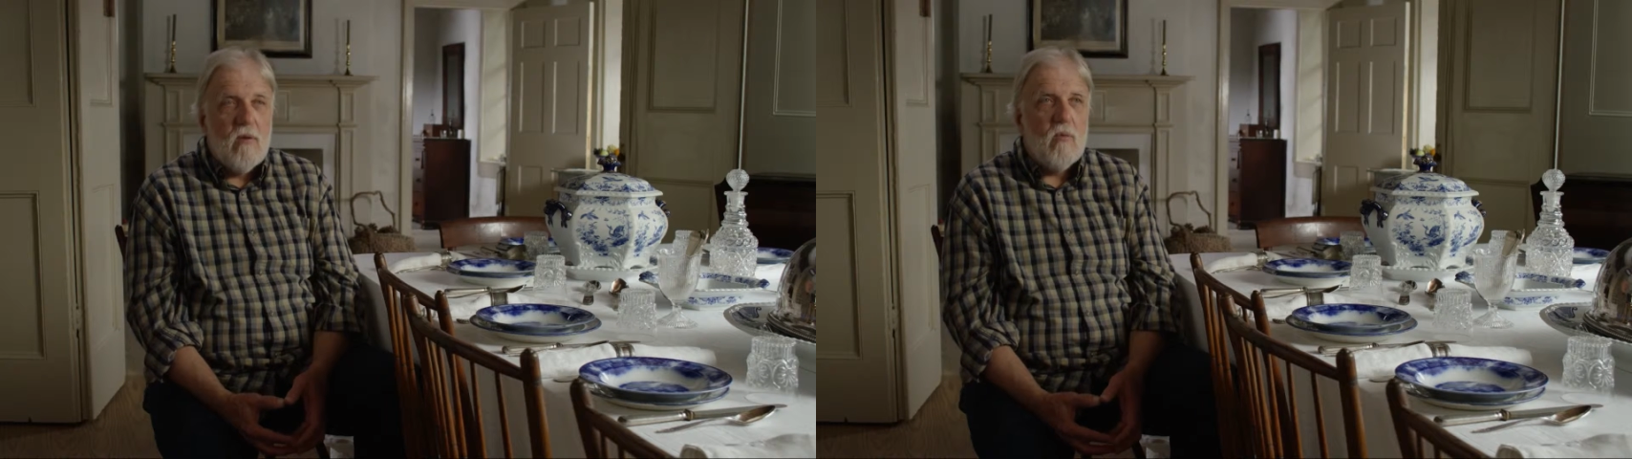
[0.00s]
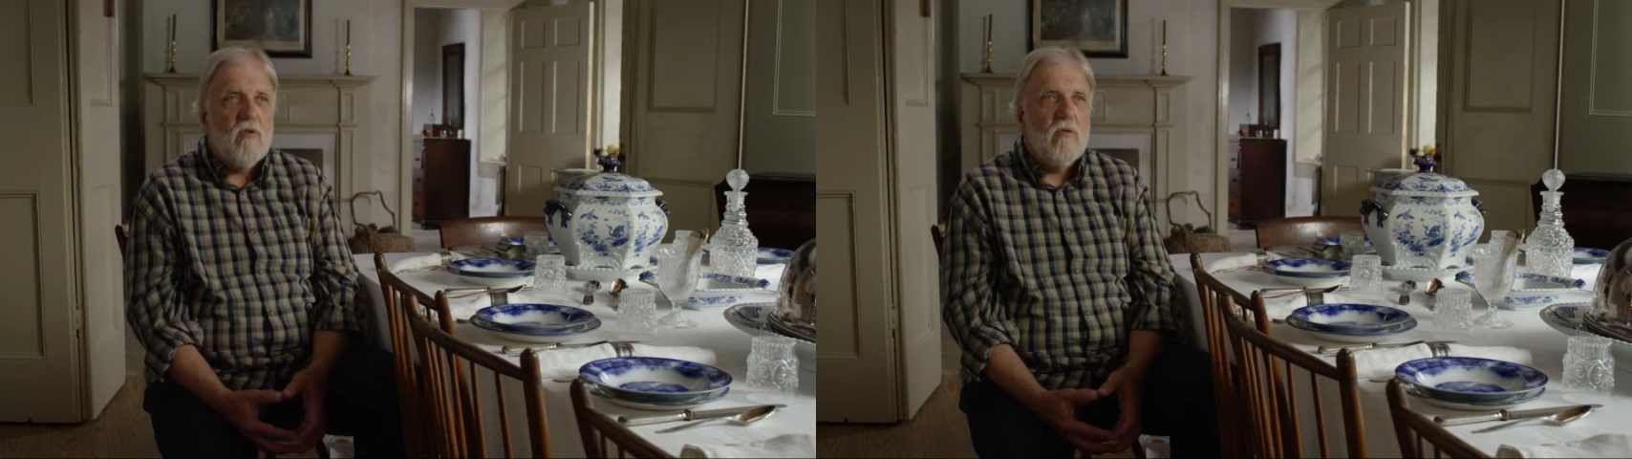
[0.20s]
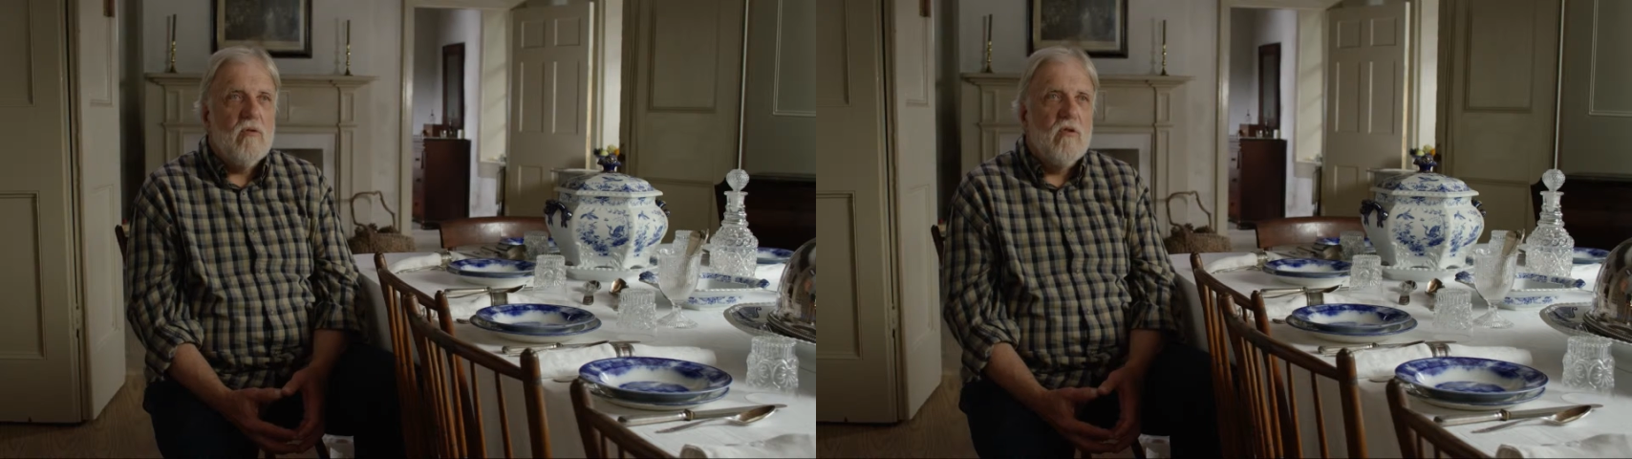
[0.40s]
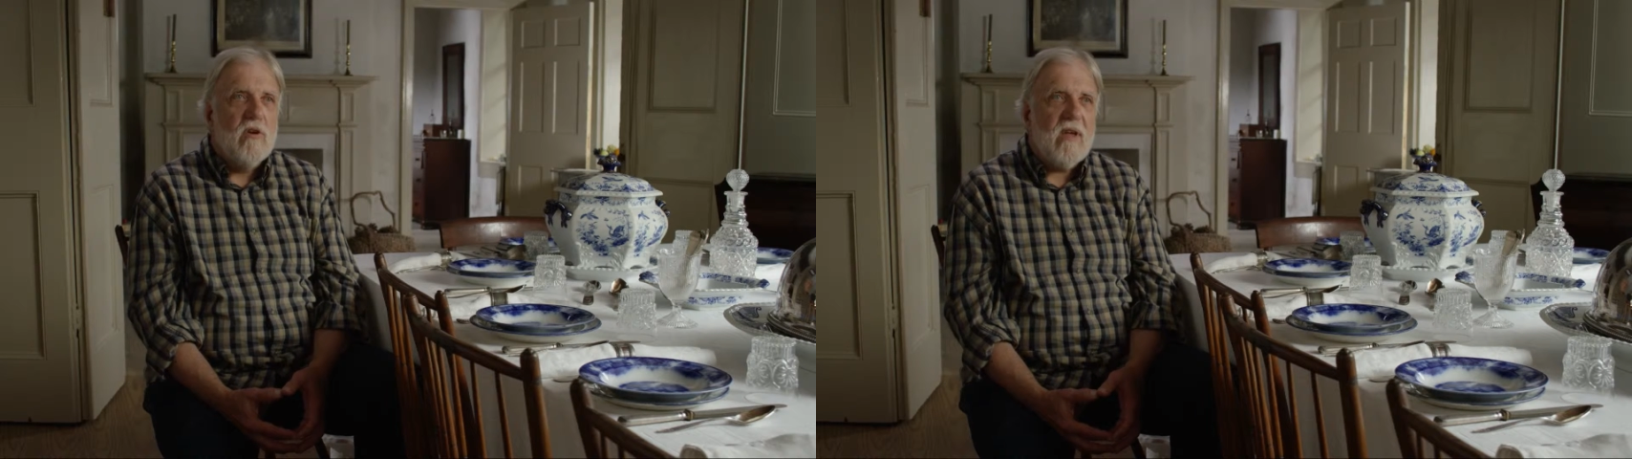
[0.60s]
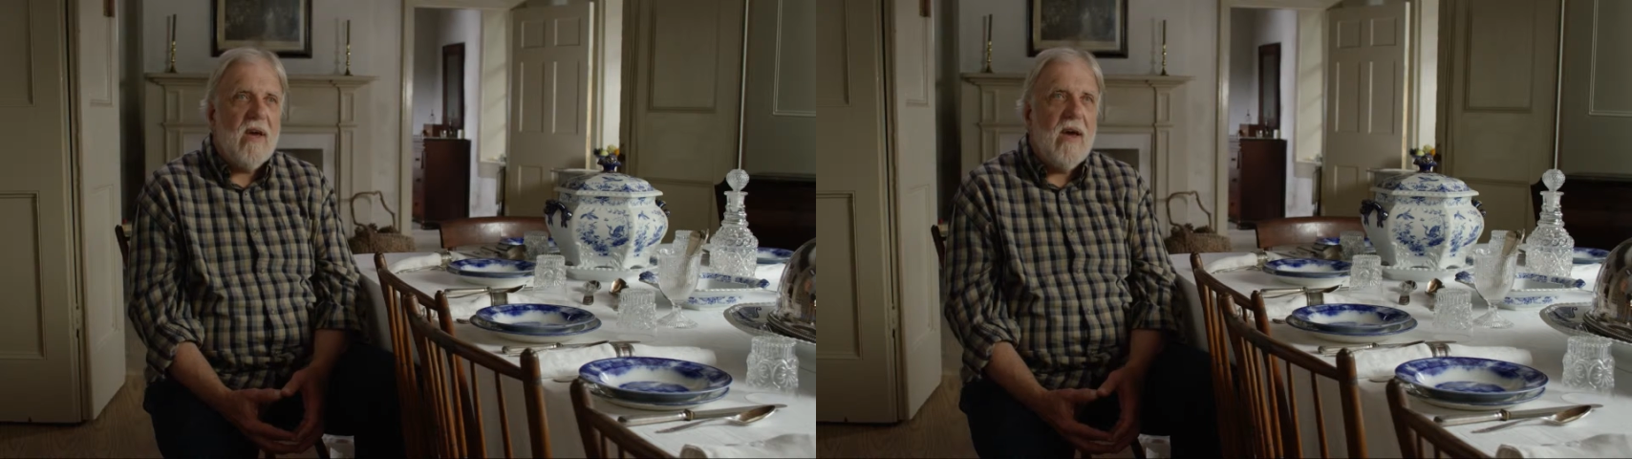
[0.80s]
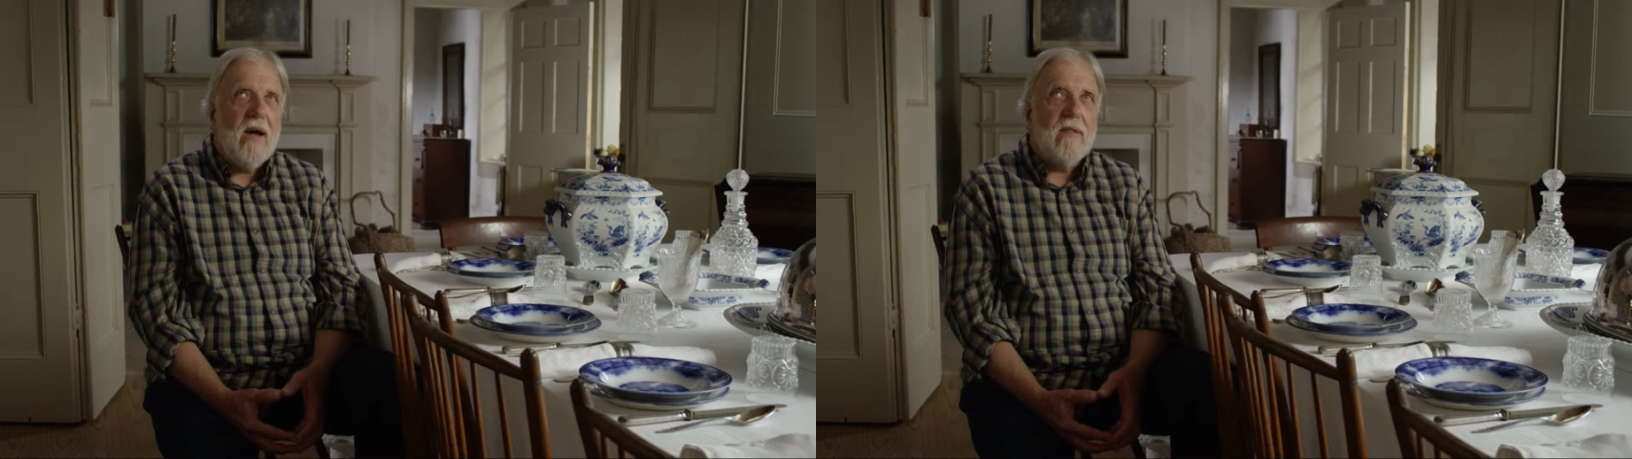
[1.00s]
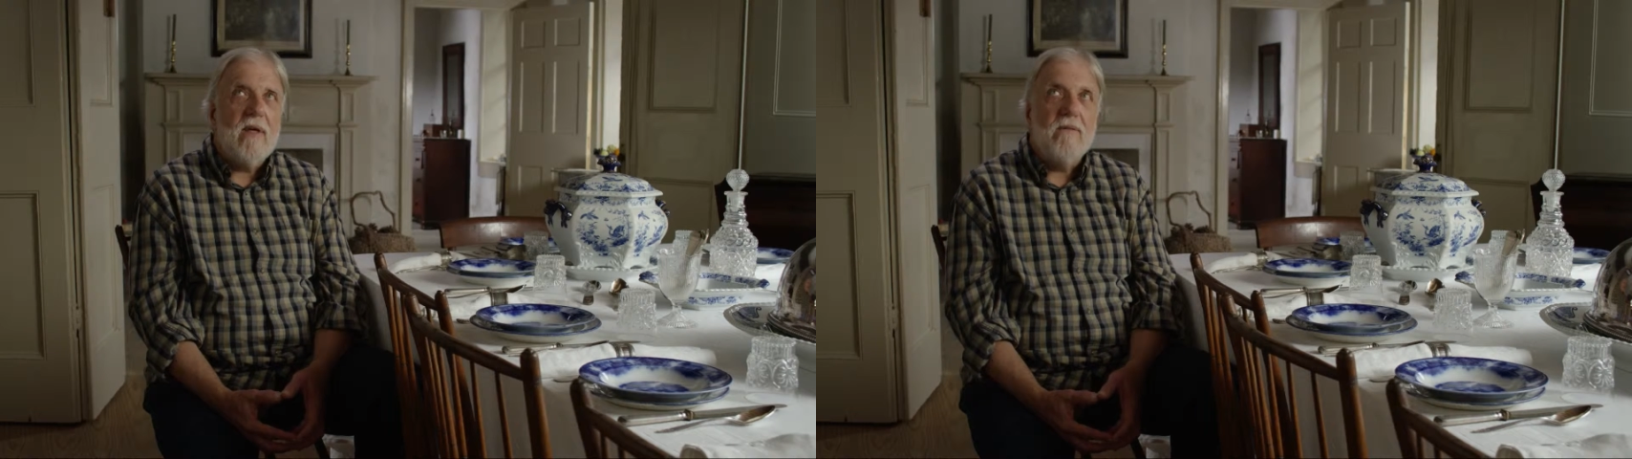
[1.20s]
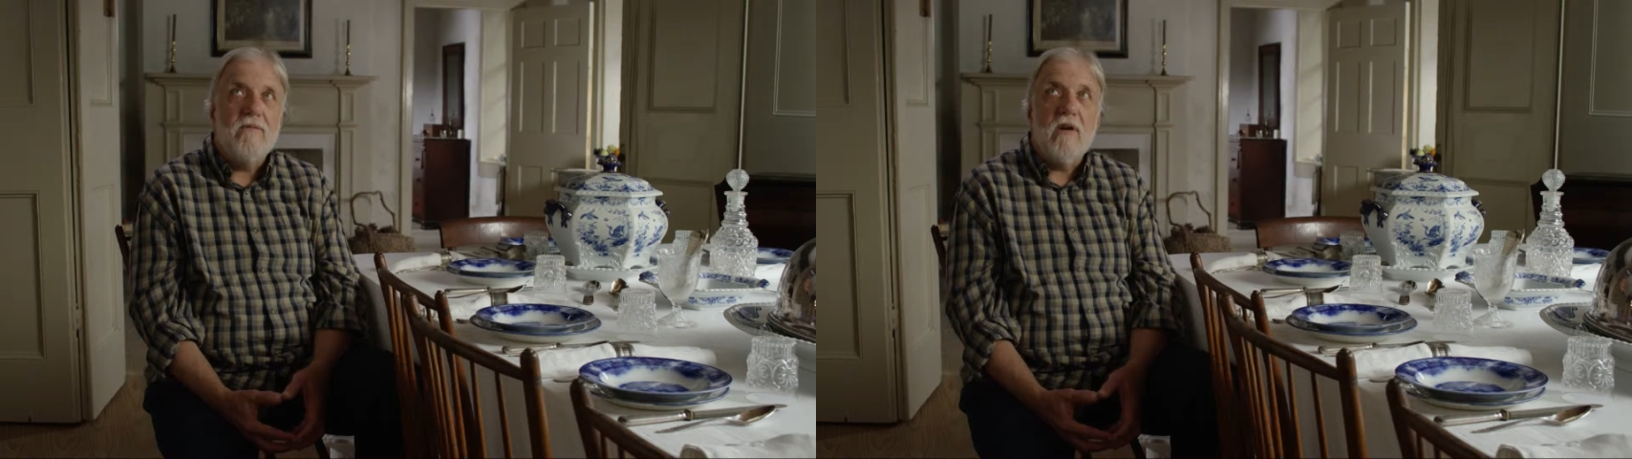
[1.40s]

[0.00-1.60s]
When you look at, they've